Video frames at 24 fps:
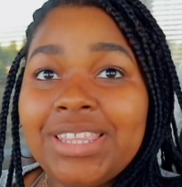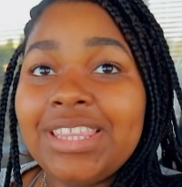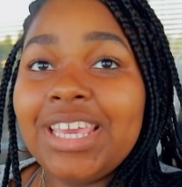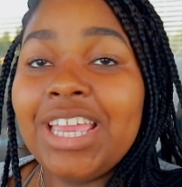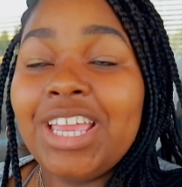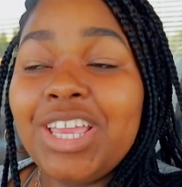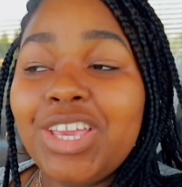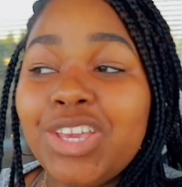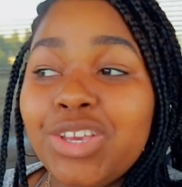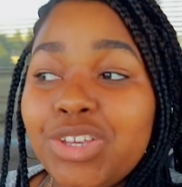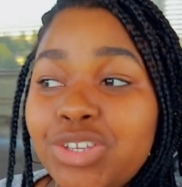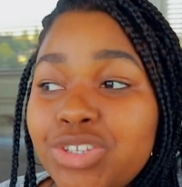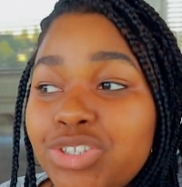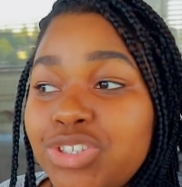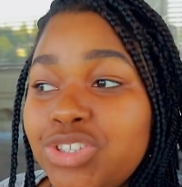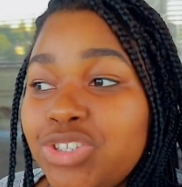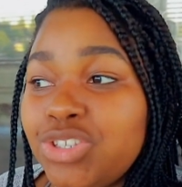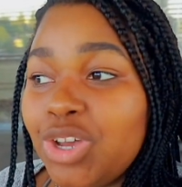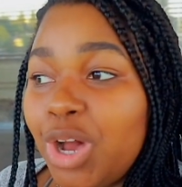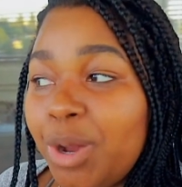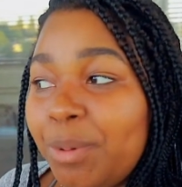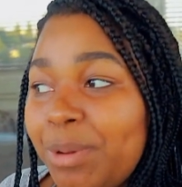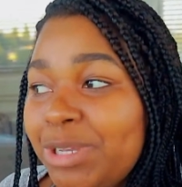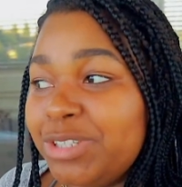thank you
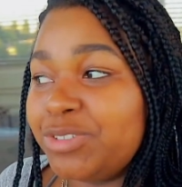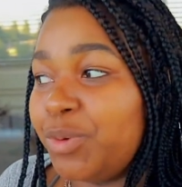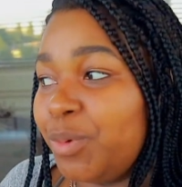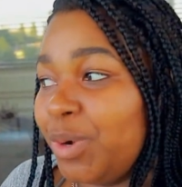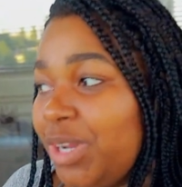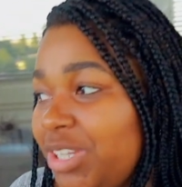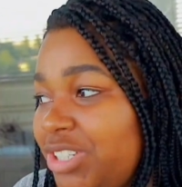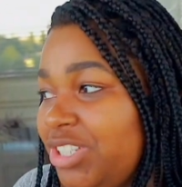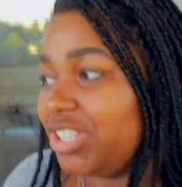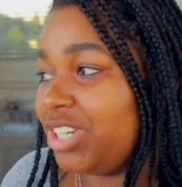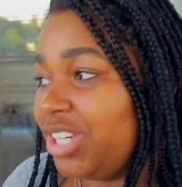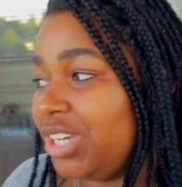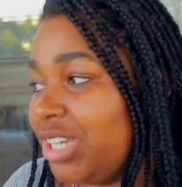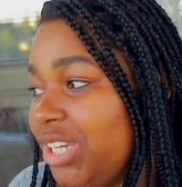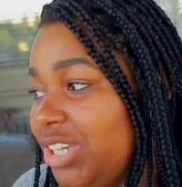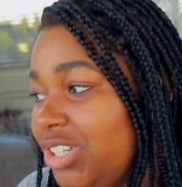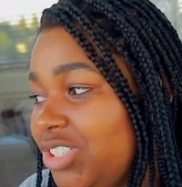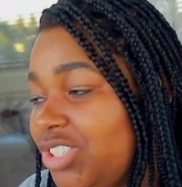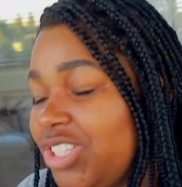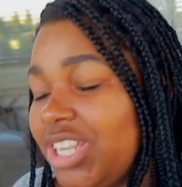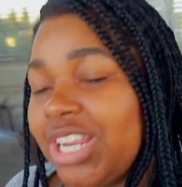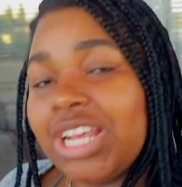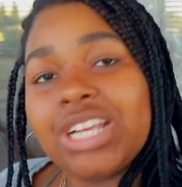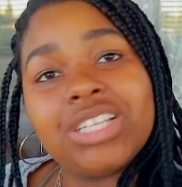so much for
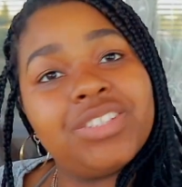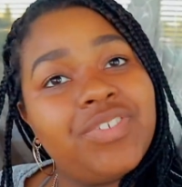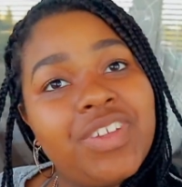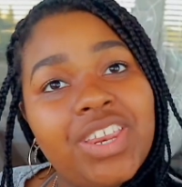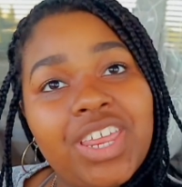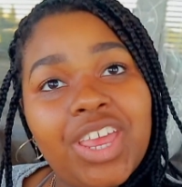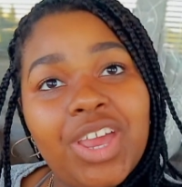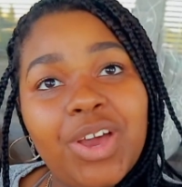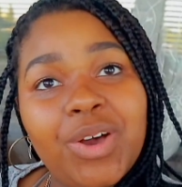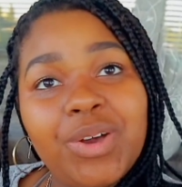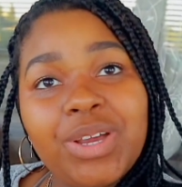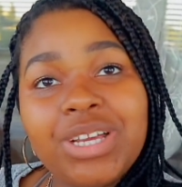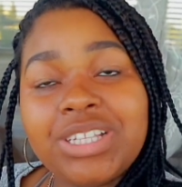watching today's video.